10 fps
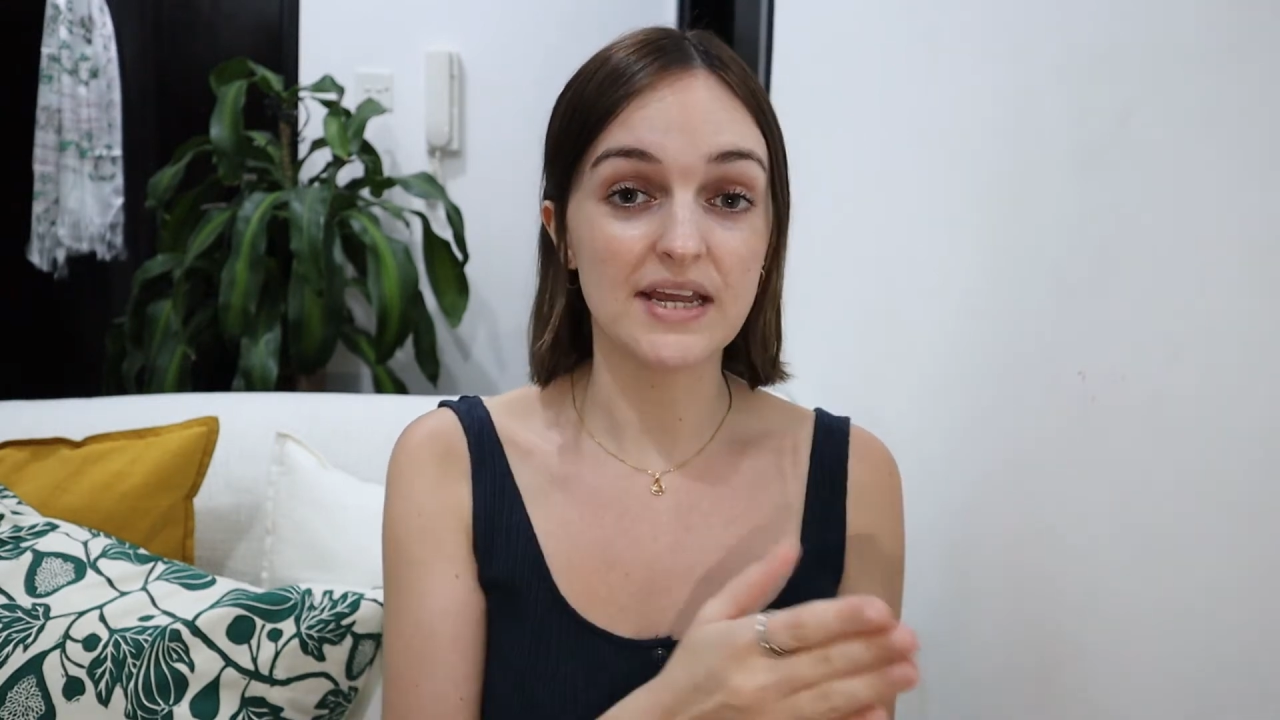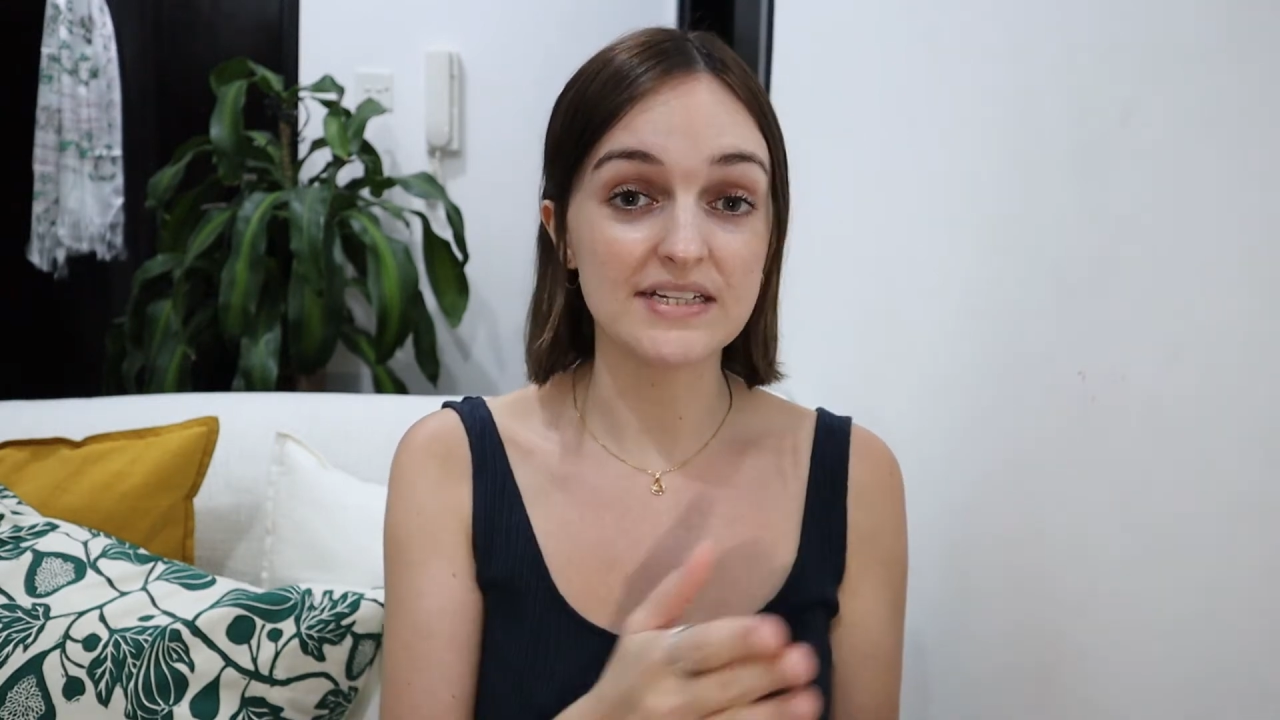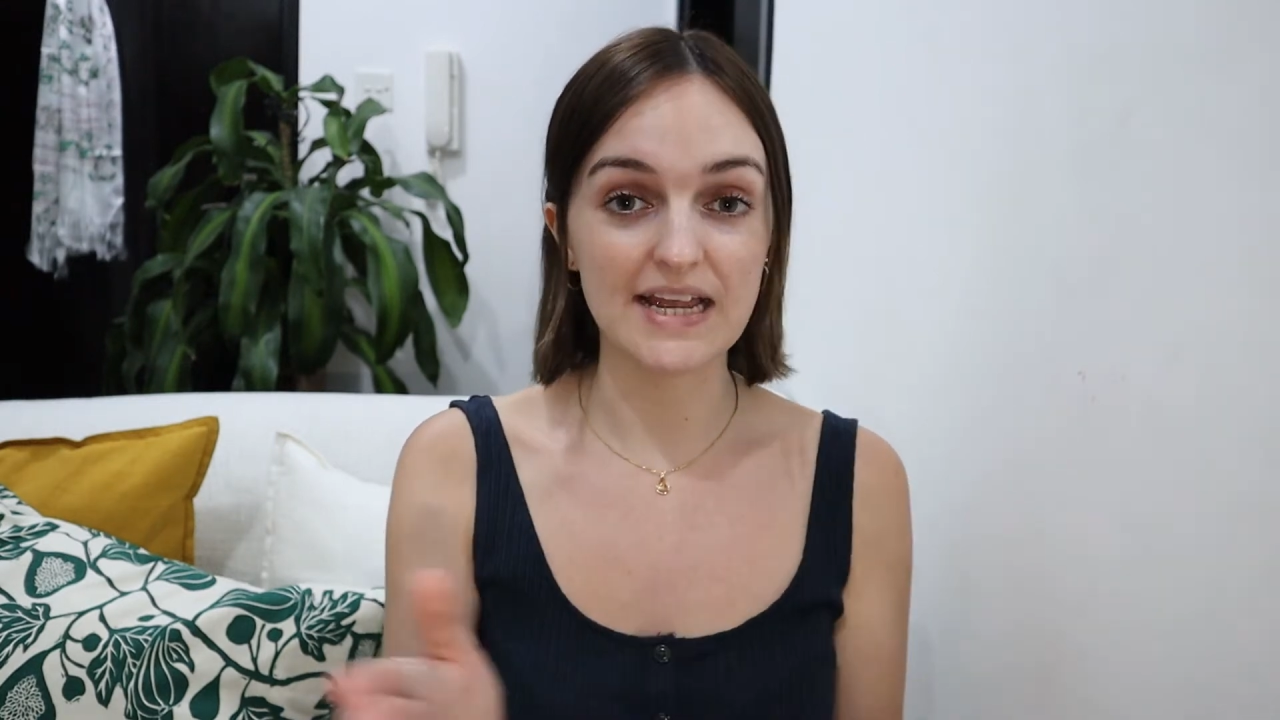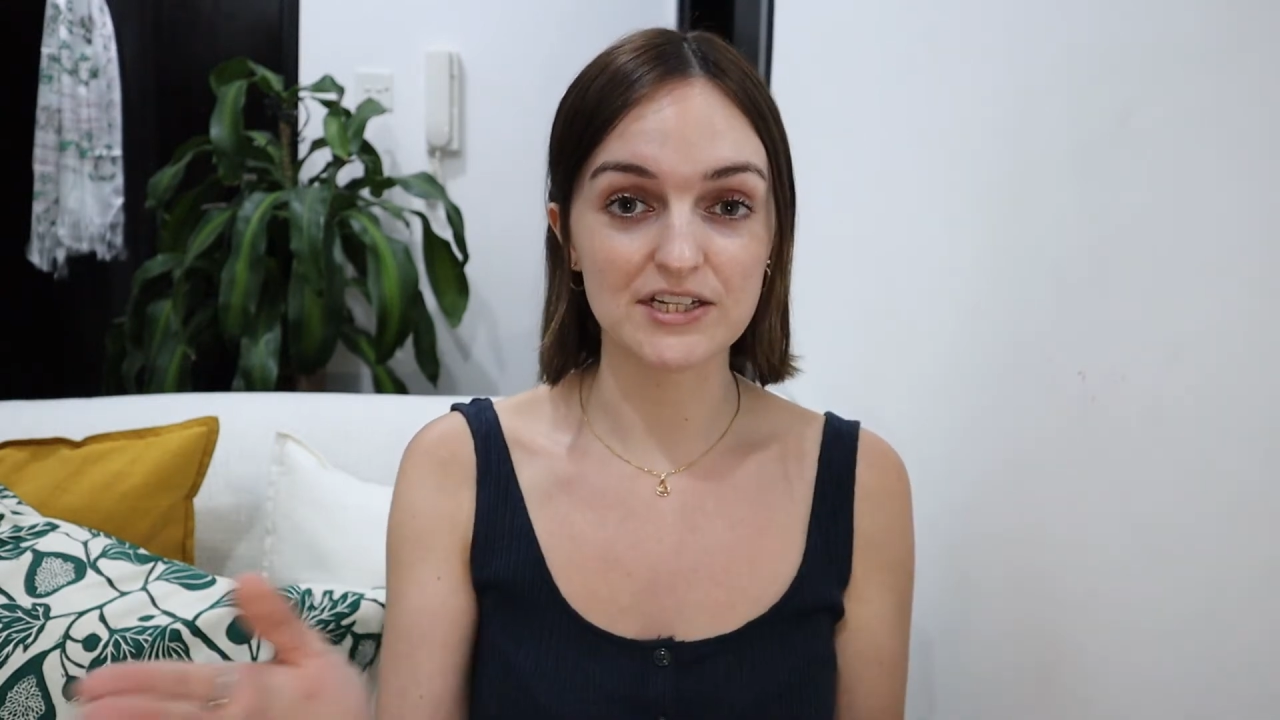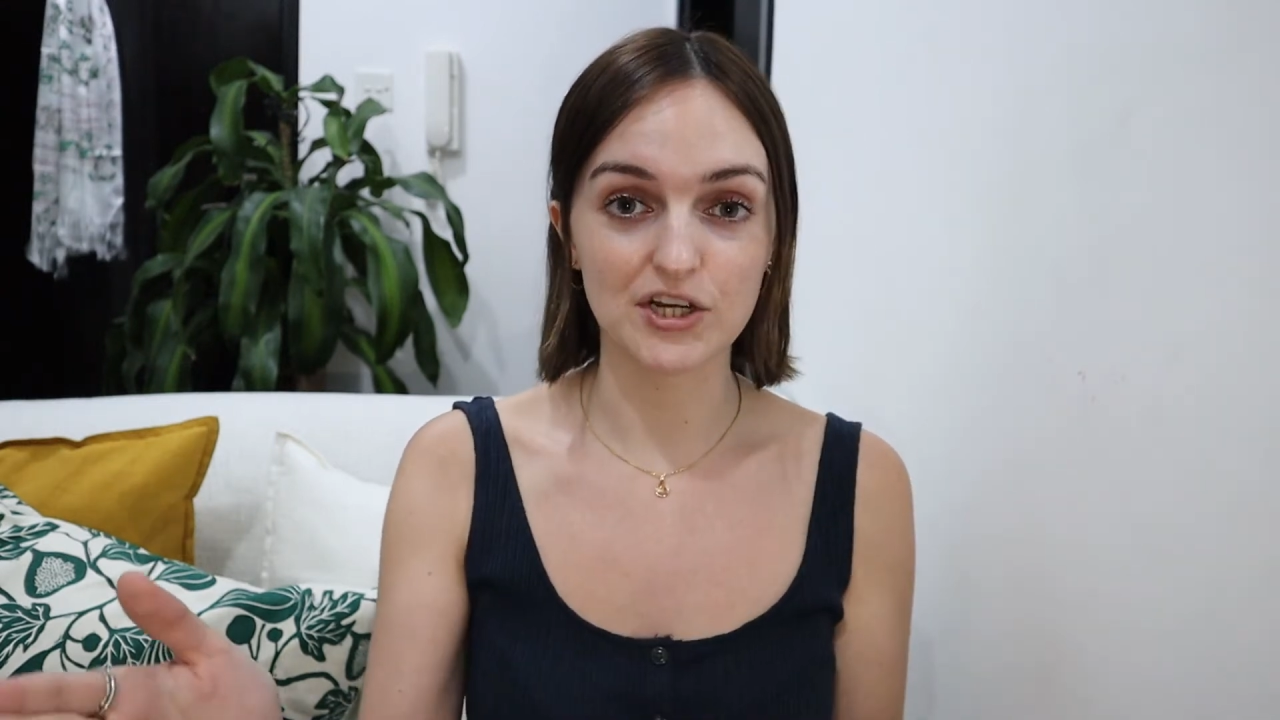
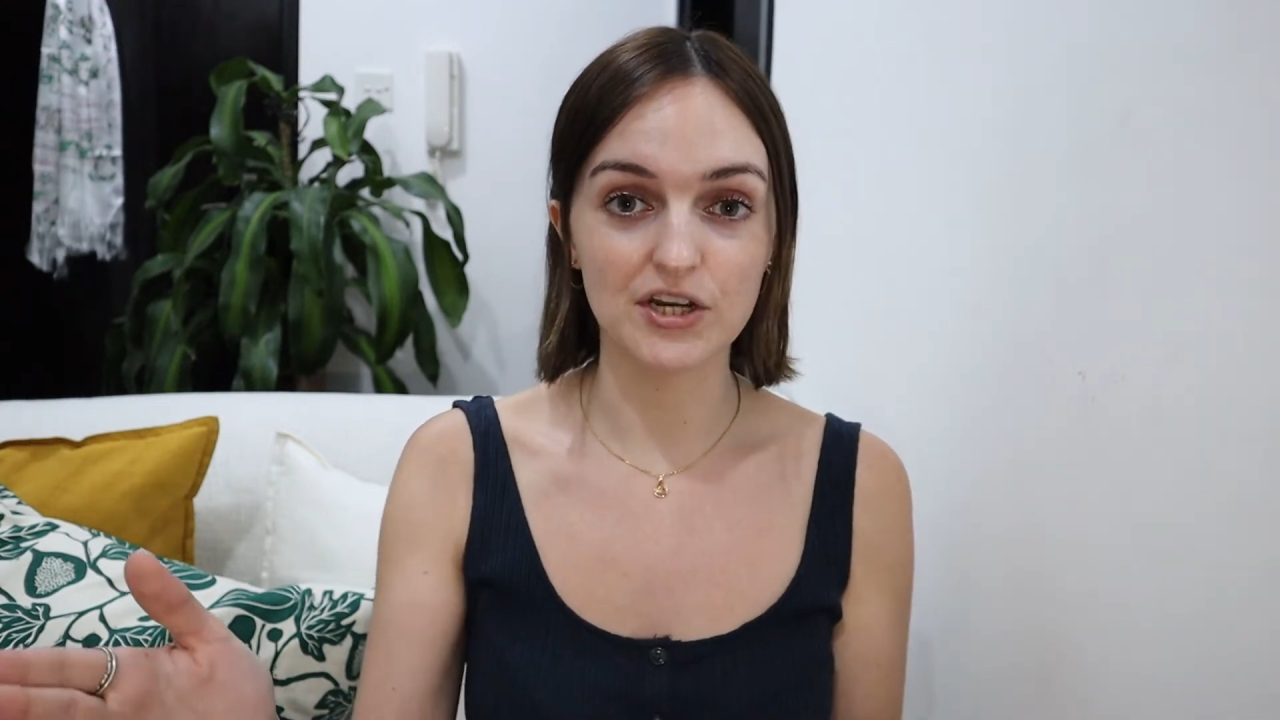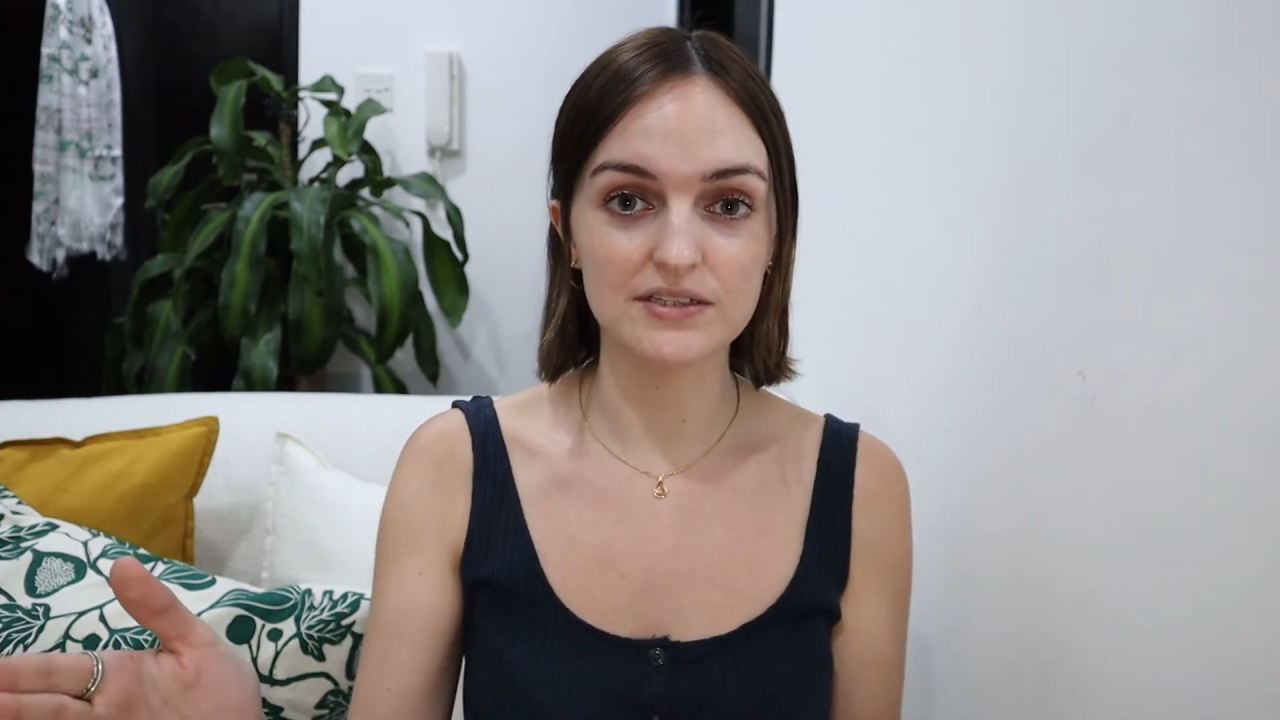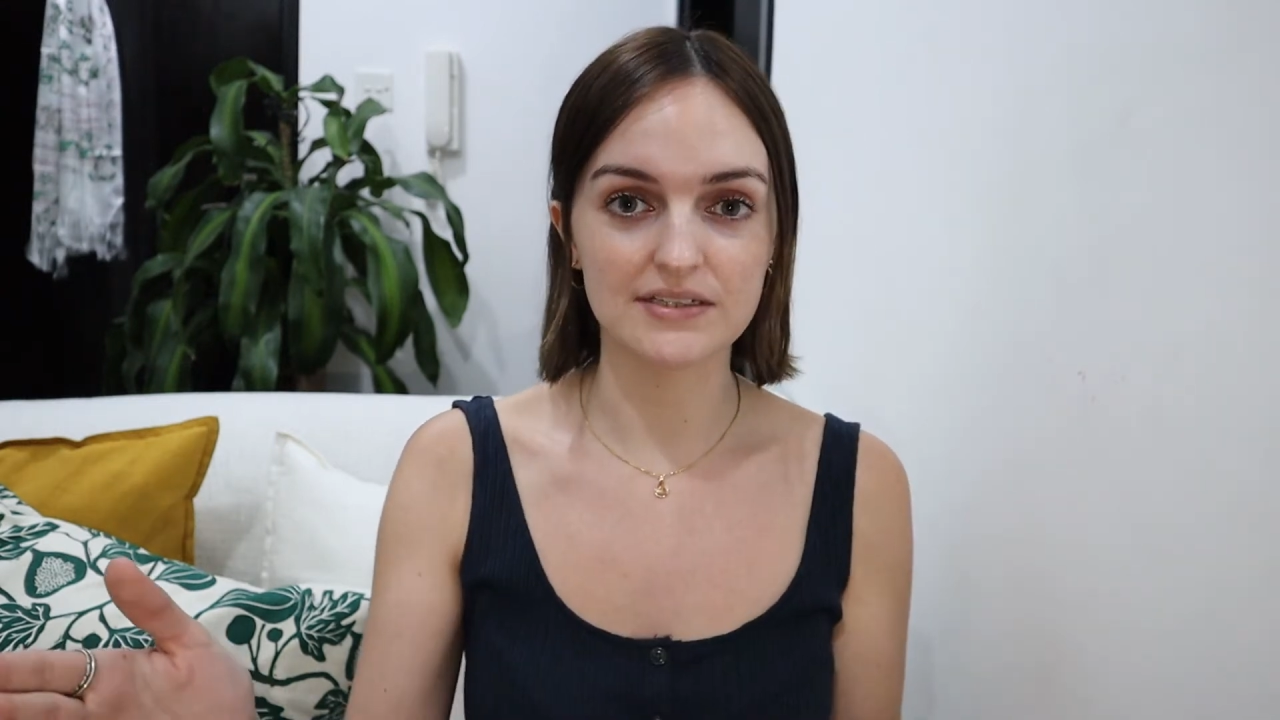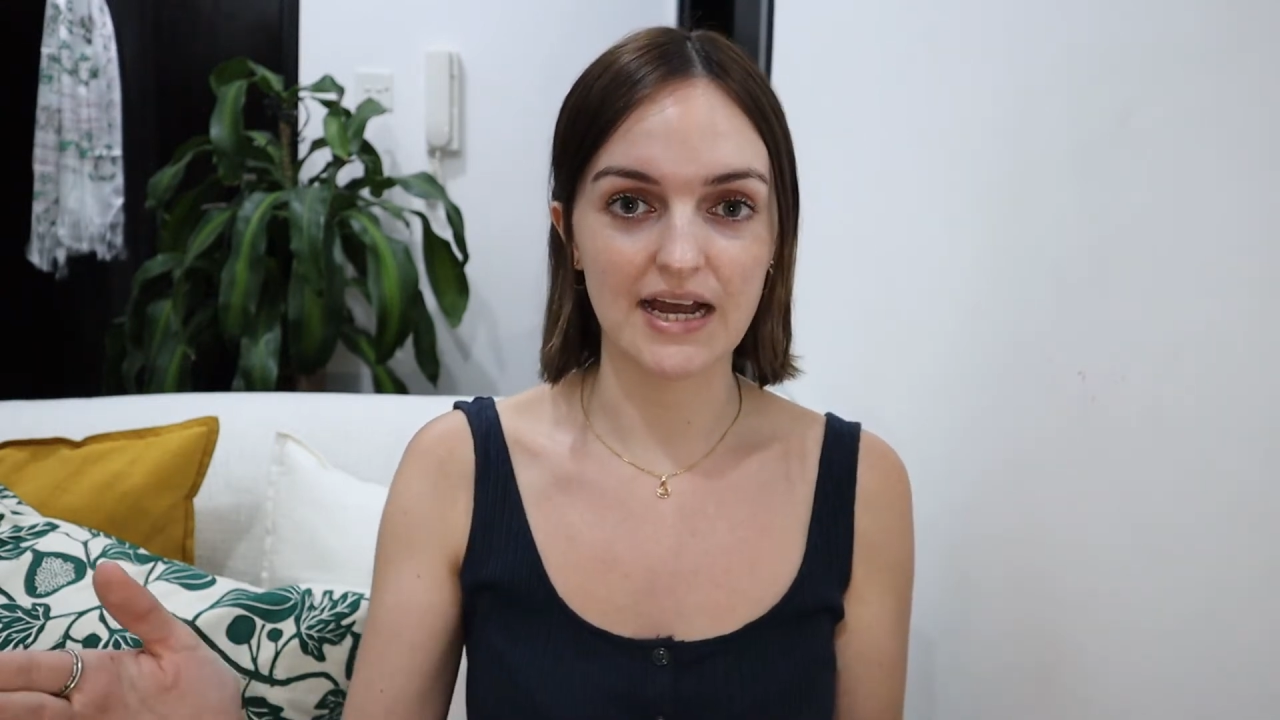They take turns,